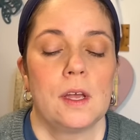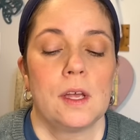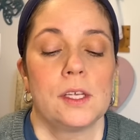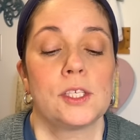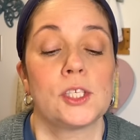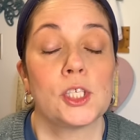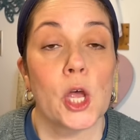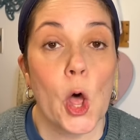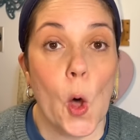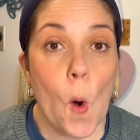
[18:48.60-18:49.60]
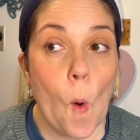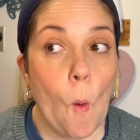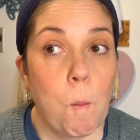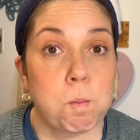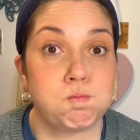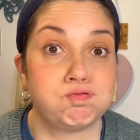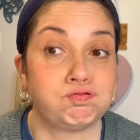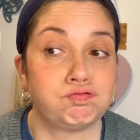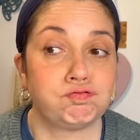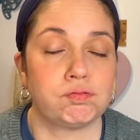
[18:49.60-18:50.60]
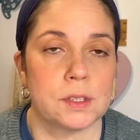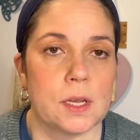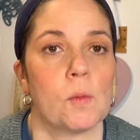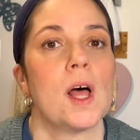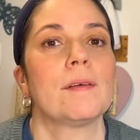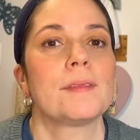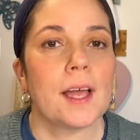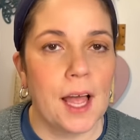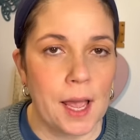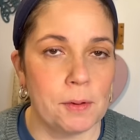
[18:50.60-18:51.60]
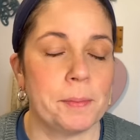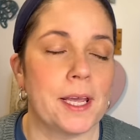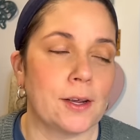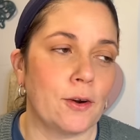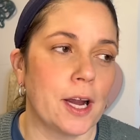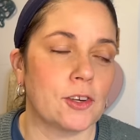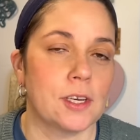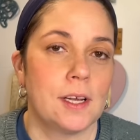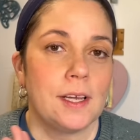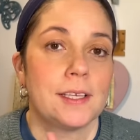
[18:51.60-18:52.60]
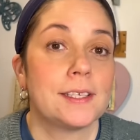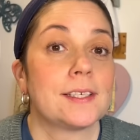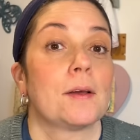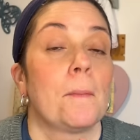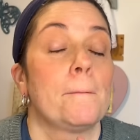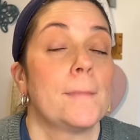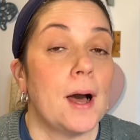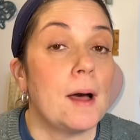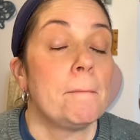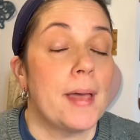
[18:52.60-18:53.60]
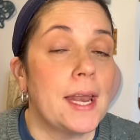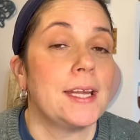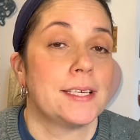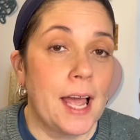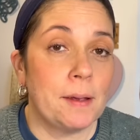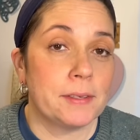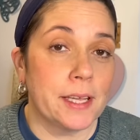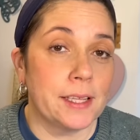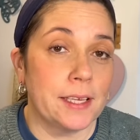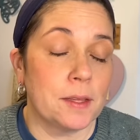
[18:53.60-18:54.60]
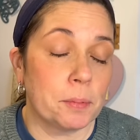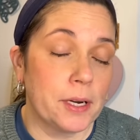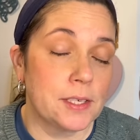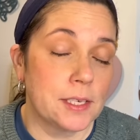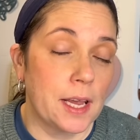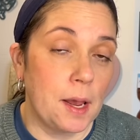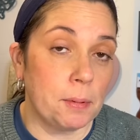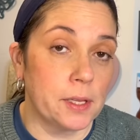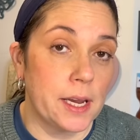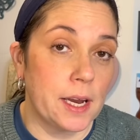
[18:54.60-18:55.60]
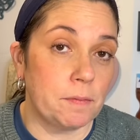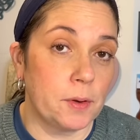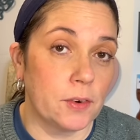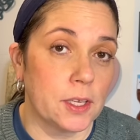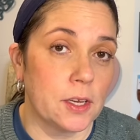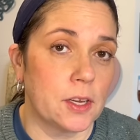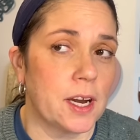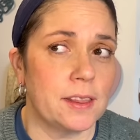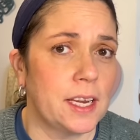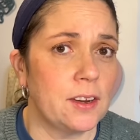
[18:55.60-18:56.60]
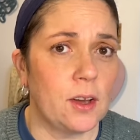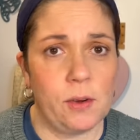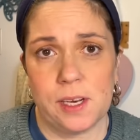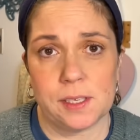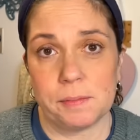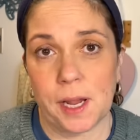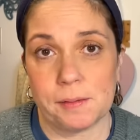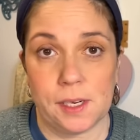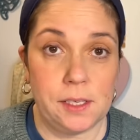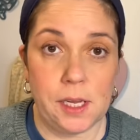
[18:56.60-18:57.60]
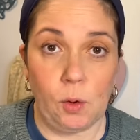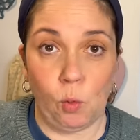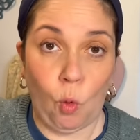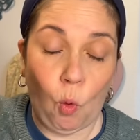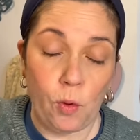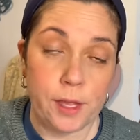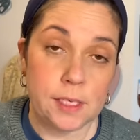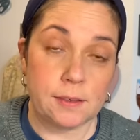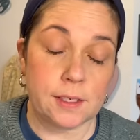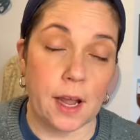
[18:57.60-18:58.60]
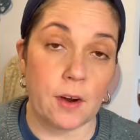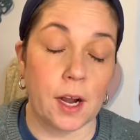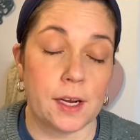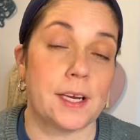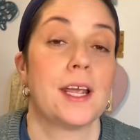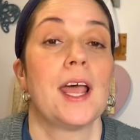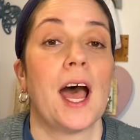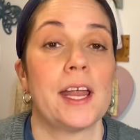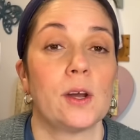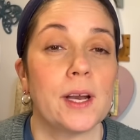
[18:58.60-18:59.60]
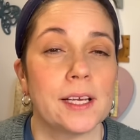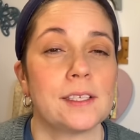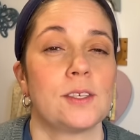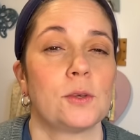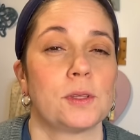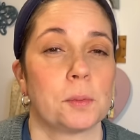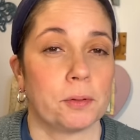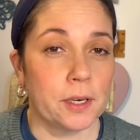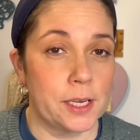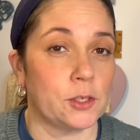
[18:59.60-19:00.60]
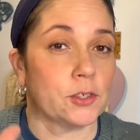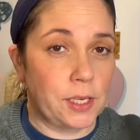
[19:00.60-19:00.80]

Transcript: So we'll see. Well, I will make a correction. many times lately, the prices at Able Light have been really good. And then you go in sometimes and it's like, things have skyrocketed. I know it has to do with the pricers.